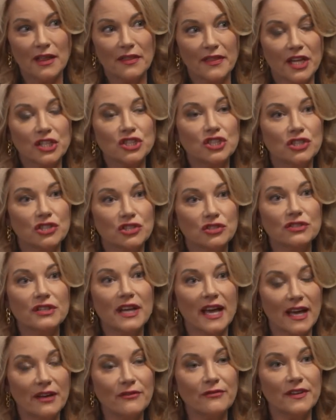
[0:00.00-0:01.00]
that you should
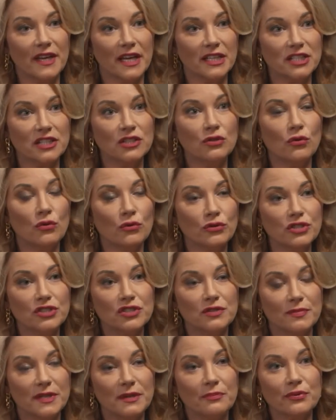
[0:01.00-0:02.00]
have yet in order
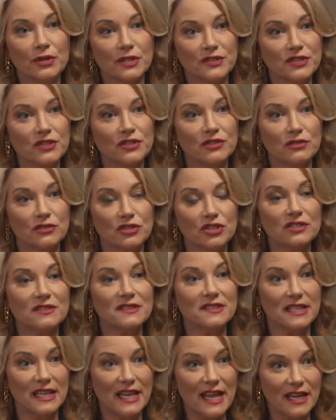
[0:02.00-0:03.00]
to be
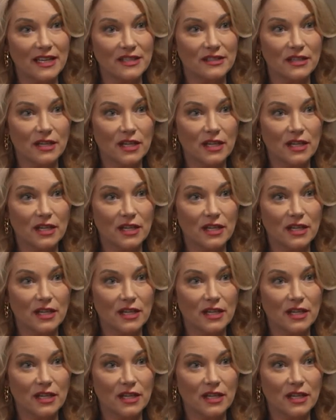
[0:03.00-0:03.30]
prosecutions led.